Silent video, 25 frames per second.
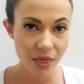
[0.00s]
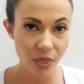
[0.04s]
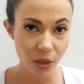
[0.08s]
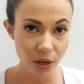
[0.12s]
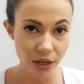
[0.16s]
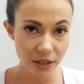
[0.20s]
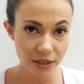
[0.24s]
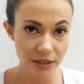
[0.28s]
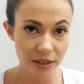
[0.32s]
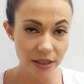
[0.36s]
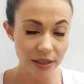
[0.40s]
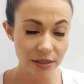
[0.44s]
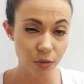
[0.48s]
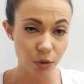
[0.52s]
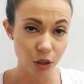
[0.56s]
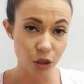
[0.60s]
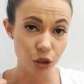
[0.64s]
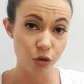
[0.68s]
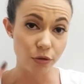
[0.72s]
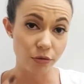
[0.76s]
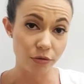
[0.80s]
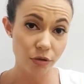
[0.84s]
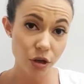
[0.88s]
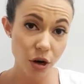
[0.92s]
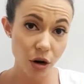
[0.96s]
This is
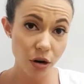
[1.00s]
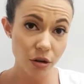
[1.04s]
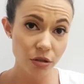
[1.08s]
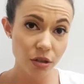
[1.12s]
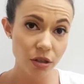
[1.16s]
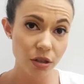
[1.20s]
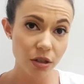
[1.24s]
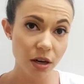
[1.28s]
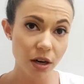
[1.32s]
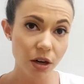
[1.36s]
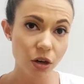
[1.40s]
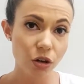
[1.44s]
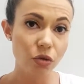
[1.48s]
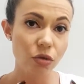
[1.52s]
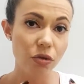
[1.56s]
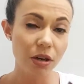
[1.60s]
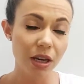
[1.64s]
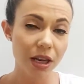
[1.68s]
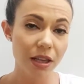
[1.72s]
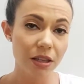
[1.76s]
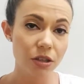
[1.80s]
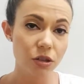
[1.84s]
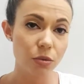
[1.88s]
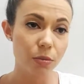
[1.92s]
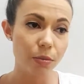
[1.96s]
what you've chosen. You
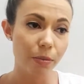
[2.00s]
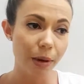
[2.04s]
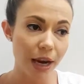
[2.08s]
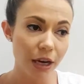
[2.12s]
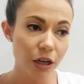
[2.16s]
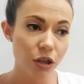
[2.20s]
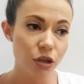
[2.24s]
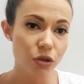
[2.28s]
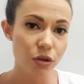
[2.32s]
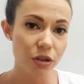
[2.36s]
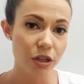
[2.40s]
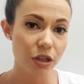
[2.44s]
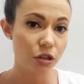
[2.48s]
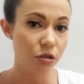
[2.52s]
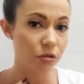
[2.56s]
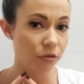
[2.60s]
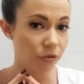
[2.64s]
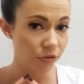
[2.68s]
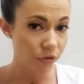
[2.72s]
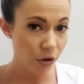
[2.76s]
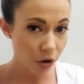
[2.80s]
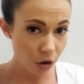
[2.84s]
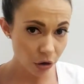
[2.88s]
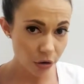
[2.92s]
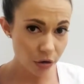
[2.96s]
need to make sure that you
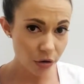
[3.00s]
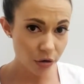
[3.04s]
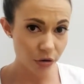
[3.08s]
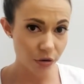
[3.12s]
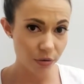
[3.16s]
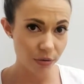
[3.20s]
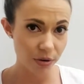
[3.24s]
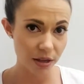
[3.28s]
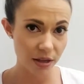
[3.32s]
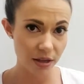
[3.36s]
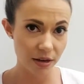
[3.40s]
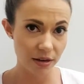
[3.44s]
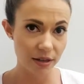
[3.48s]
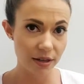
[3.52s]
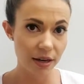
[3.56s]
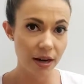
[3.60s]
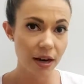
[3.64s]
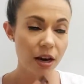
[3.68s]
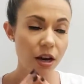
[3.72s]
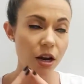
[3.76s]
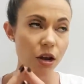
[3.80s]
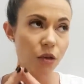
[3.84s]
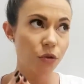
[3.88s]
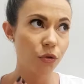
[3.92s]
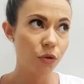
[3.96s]
follow through with it
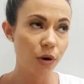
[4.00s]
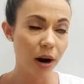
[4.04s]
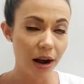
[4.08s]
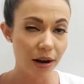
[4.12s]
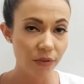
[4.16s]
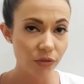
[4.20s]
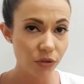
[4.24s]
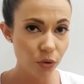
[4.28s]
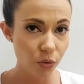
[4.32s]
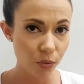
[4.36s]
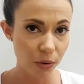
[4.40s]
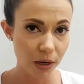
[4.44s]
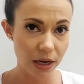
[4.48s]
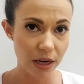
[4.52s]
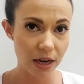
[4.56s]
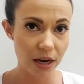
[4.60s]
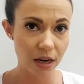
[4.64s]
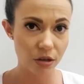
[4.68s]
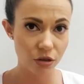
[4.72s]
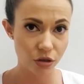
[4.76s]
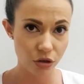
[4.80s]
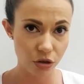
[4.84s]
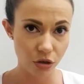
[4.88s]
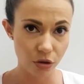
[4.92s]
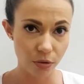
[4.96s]
throughout the
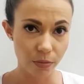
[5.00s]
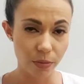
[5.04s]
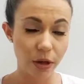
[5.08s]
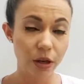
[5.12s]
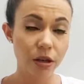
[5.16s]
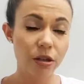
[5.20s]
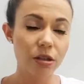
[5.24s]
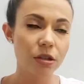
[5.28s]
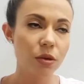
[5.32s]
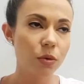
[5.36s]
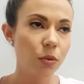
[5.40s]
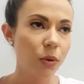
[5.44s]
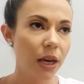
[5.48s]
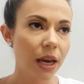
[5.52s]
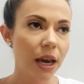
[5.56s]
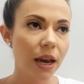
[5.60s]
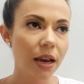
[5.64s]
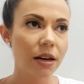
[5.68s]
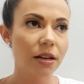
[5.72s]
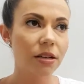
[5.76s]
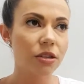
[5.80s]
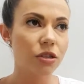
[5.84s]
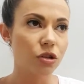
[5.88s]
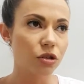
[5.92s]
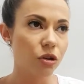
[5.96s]
weekend too, because the
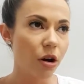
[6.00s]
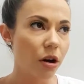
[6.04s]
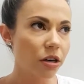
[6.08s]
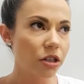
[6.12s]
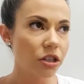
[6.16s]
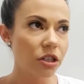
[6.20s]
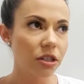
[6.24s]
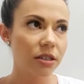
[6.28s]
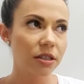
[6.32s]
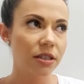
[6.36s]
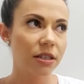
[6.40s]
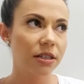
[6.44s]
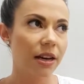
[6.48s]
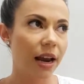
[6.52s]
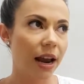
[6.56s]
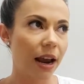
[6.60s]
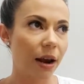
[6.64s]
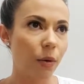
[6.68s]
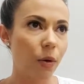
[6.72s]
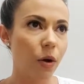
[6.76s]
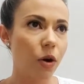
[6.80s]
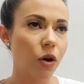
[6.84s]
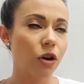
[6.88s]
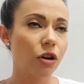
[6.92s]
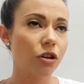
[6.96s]
weekend is not just a
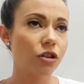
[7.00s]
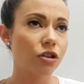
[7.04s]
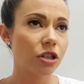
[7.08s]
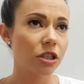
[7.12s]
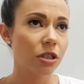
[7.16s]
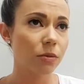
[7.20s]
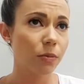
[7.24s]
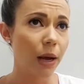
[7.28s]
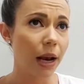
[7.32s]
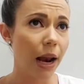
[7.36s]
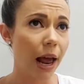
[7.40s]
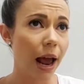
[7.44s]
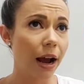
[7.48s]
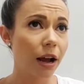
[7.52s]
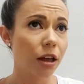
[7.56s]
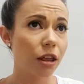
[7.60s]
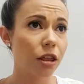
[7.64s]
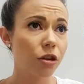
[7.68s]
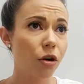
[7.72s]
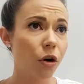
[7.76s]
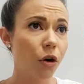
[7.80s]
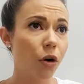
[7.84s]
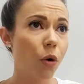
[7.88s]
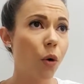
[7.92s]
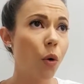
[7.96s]
day where you can just be like,
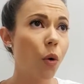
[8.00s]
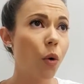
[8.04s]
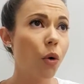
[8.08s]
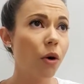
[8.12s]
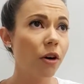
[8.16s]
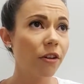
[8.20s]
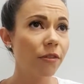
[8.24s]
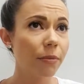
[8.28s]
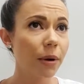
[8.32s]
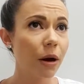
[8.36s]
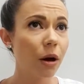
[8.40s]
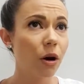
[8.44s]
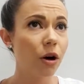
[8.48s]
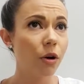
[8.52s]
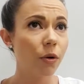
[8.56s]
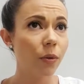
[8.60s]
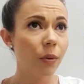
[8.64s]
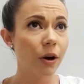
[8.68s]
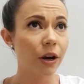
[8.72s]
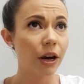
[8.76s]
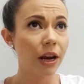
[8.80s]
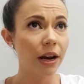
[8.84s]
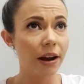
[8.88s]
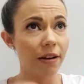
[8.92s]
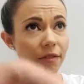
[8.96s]
throw all of my hard
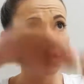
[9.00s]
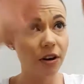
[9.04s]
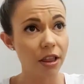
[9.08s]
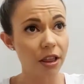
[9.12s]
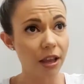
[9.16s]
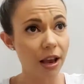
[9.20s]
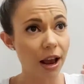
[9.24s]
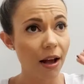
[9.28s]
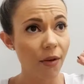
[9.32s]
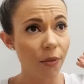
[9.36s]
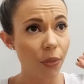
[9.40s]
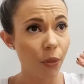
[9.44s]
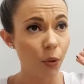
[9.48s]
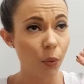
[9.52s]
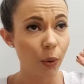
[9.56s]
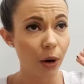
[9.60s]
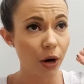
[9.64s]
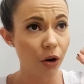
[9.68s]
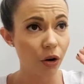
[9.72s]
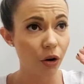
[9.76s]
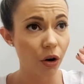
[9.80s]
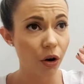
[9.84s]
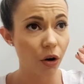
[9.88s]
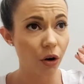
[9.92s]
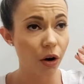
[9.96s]
work and everything out the
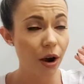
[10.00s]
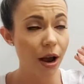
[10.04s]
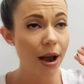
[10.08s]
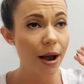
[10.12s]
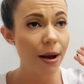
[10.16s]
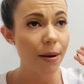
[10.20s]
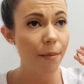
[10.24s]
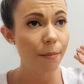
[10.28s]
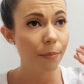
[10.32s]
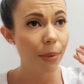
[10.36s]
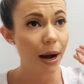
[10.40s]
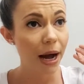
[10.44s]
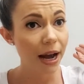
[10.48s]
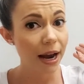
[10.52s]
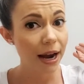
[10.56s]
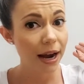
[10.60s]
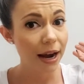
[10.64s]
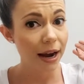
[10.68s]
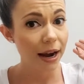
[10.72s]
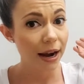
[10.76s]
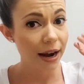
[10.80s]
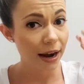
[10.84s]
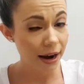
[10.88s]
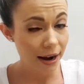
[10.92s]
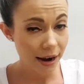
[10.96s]
window,
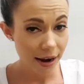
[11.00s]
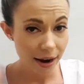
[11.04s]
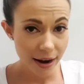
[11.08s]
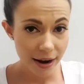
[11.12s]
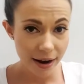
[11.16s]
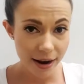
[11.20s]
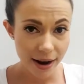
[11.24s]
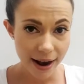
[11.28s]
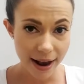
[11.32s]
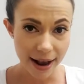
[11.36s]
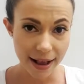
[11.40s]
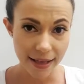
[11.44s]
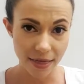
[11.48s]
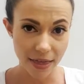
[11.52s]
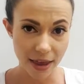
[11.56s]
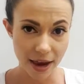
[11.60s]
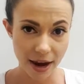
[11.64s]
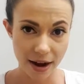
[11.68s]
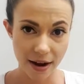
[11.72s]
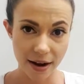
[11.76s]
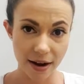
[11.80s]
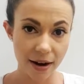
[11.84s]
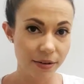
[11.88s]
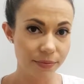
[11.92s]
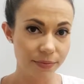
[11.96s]
bye, and
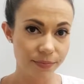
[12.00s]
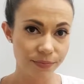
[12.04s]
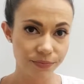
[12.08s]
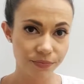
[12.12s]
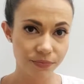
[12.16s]
then